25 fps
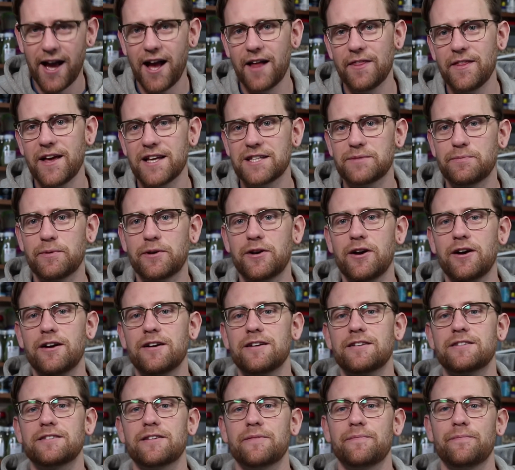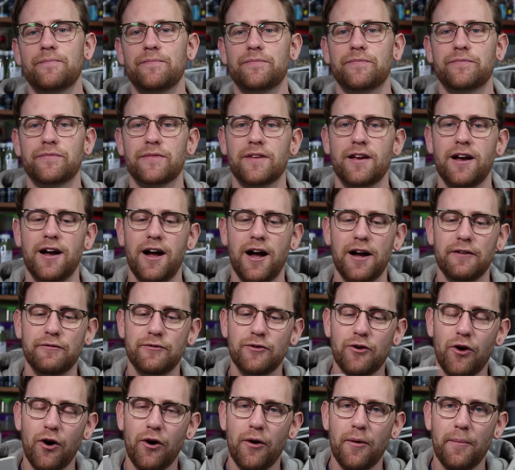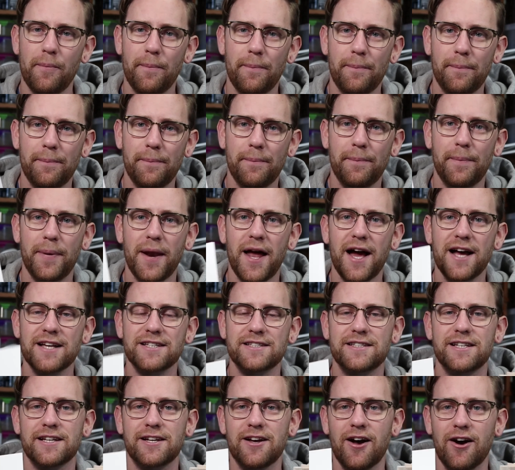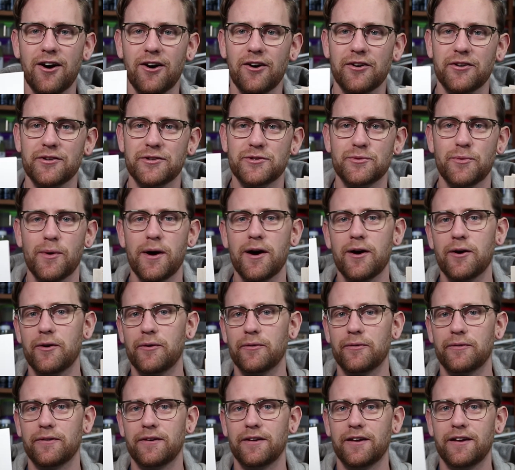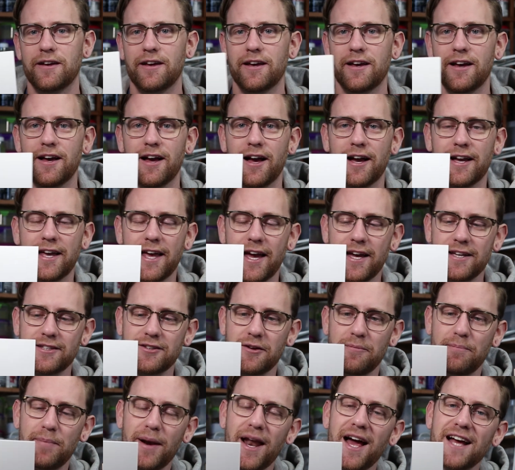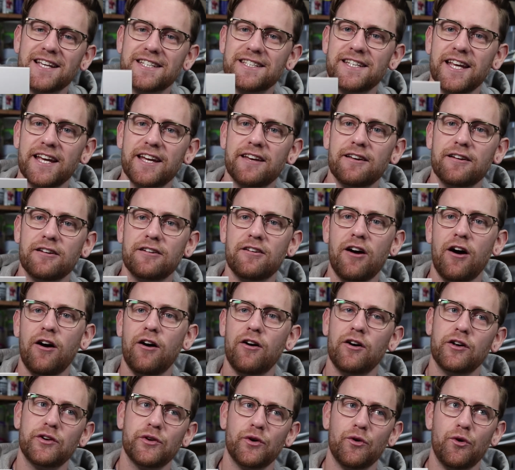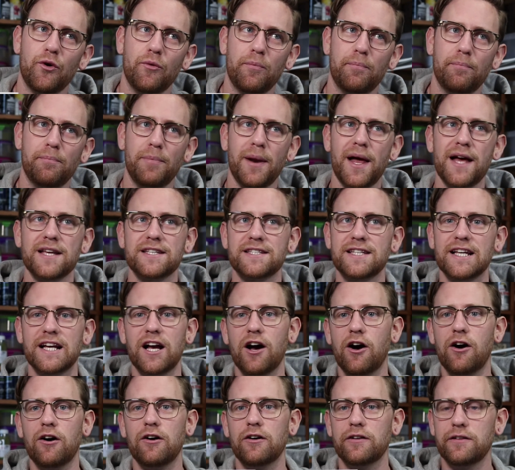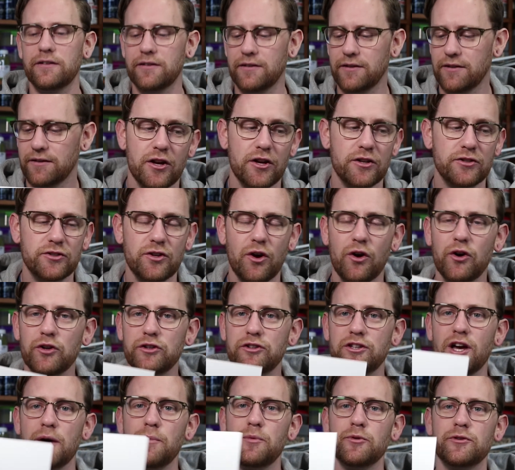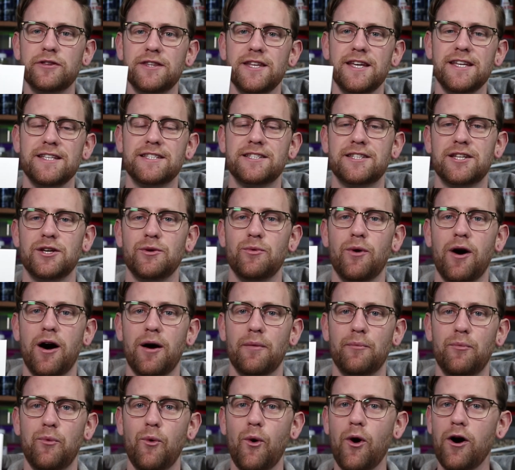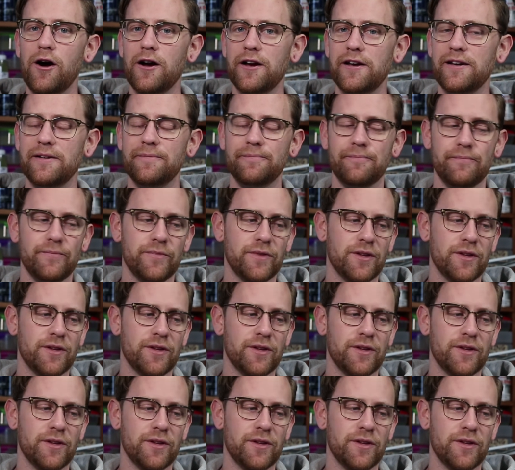and that's because I've got plasticard as well. Okay, so plastic card or plasticard. So I doubled these two up. Why?